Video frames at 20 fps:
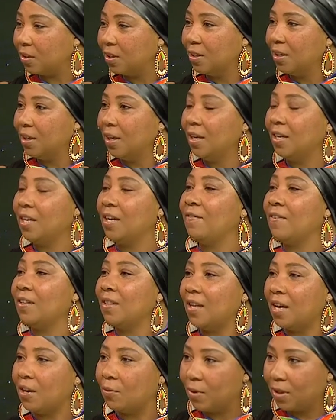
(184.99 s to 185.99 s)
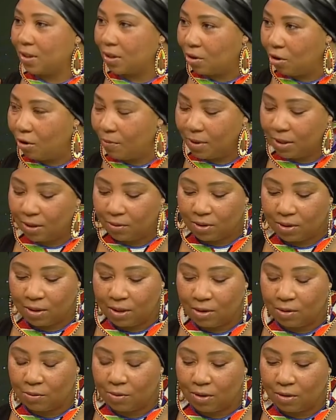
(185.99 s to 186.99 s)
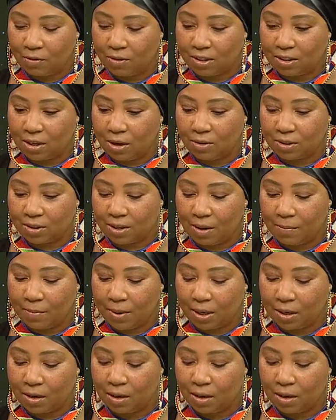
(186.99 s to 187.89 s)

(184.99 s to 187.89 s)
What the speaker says: And even then, when the results come in,